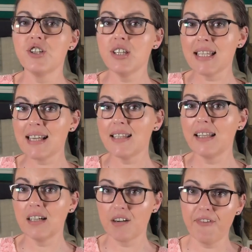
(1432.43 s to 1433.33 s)
She says
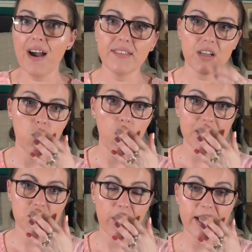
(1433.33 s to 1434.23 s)
that her father, who
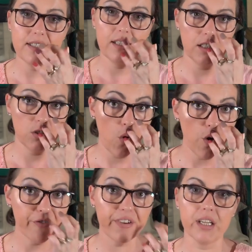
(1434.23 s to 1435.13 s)
was raised in an
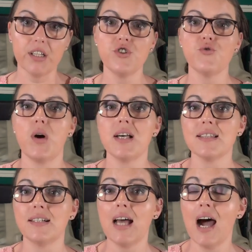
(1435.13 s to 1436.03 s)
orphanage,
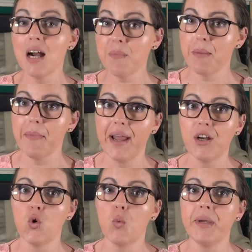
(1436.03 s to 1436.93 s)
was an army
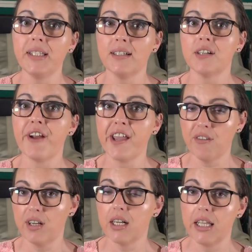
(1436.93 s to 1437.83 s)
man who beat her
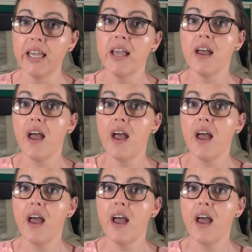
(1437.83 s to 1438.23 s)
regularly,